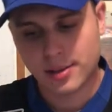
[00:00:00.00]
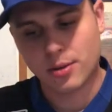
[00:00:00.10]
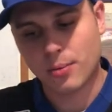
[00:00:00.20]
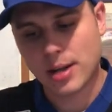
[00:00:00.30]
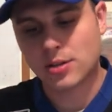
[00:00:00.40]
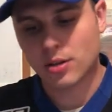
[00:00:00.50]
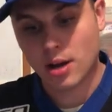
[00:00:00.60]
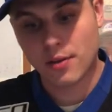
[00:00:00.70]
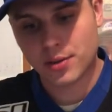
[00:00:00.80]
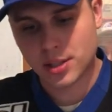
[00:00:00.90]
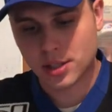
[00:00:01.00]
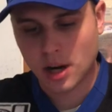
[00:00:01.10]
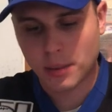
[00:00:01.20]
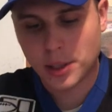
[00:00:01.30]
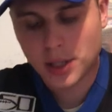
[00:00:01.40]
the rest of the conference is
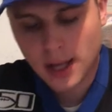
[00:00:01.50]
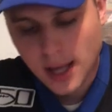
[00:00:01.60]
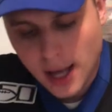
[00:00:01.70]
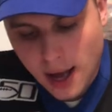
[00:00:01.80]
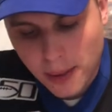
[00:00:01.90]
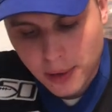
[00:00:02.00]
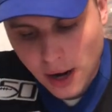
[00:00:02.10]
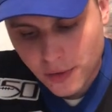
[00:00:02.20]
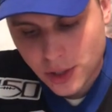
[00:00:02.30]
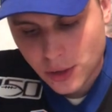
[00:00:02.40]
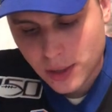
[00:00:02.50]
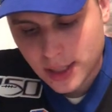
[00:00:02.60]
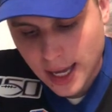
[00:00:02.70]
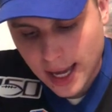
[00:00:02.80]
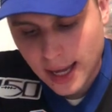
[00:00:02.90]
garbage. Conference
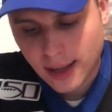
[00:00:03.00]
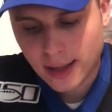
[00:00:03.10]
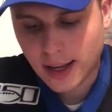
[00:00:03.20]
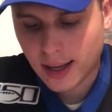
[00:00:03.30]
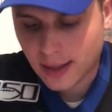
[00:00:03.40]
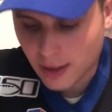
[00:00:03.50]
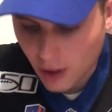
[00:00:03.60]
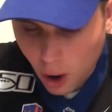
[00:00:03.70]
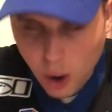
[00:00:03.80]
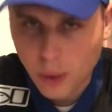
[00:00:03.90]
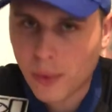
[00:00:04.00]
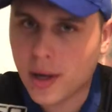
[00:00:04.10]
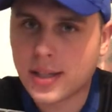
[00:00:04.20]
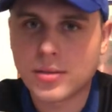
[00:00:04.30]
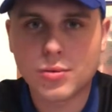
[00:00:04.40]
USA,
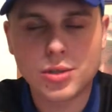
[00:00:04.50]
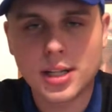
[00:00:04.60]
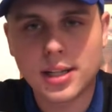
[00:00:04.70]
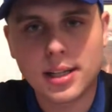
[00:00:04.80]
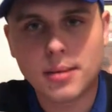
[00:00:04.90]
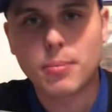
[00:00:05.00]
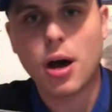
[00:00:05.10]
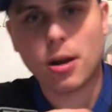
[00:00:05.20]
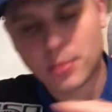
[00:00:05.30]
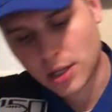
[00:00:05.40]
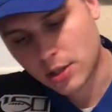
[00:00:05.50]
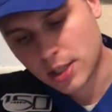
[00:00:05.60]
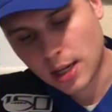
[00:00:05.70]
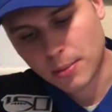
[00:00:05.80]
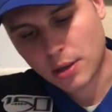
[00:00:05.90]
always routinely the bottom tier
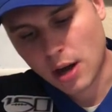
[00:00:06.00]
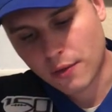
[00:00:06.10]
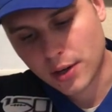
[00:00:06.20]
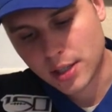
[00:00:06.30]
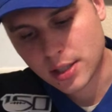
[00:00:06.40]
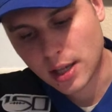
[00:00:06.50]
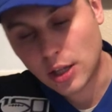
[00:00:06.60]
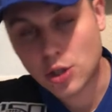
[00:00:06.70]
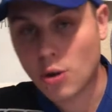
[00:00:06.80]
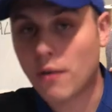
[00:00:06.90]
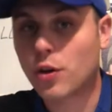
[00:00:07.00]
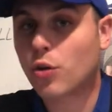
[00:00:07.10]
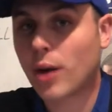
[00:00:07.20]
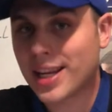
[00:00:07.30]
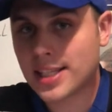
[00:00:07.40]
team in the conference. They do have a
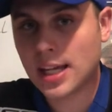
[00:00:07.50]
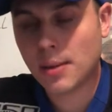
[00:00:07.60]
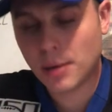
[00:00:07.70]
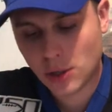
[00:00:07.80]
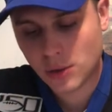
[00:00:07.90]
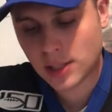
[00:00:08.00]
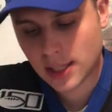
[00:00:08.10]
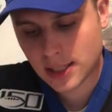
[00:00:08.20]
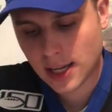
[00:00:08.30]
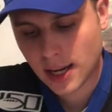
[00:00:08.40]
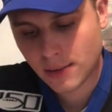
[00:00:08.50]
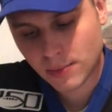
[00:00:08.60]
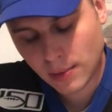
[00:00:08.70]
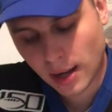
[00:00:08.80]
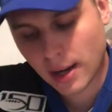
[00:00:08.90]
great team in UTSA,
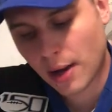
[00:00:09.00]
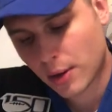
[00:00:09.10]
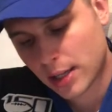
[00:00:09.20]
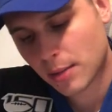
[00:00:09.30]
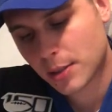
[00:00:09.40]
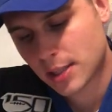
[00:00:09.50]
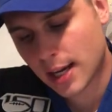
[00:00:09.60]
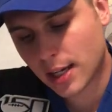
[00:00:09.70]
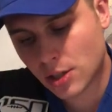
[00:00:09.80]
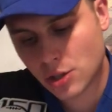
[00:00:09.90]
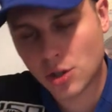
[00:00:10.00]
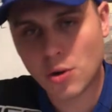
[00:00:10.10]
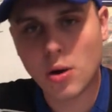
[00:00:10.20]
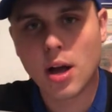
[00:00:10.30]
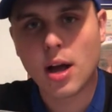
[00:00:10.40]
and I'll get to them in a second.
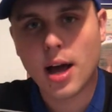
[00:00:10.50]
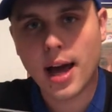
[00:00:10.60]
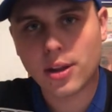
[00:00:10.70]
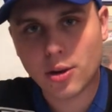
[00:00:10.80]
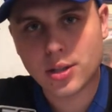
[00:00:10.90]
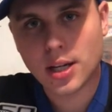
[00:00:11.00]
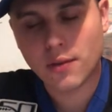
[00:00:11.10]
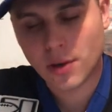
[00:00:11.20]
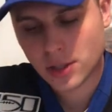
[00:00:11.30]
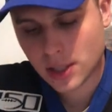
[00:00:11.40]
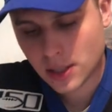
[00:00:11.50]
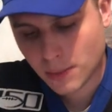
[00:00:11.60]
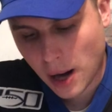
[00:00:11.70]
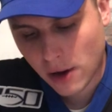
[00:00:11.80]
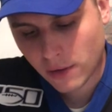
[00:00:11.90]
2-13 versus
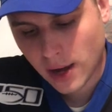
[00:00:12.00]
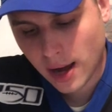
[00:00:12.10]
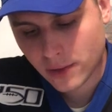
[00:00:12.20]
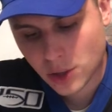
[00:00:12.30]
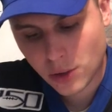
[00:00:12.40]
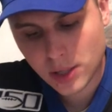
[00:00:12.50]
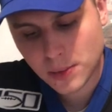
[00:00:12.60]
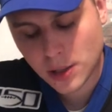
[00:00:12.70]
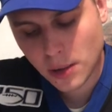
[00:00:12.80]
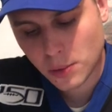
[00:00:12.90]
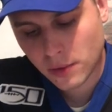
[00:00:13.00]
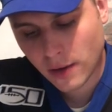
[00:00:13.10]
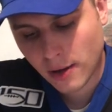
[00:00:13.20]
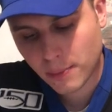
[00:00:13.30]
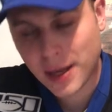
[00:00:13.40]
Power 5, 0 teams top
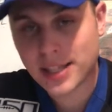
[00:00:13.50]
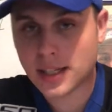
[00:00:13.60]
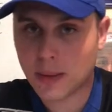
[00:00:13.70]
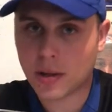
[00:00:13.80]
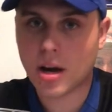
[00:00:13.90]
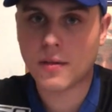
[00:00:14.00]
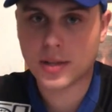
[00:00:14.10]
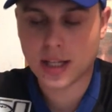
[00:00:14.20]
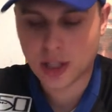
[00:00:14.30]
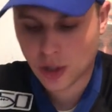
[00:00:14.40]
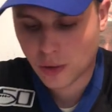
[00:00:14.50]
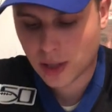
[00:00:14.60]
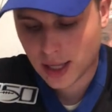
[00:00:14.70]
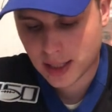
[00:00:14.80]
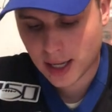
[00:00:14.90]
25. Best team in the conference is
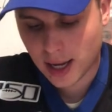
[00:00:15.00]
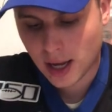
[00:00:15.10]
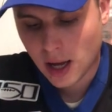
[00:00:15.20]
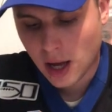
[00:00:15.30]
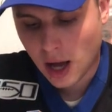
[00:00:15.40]
UTSA,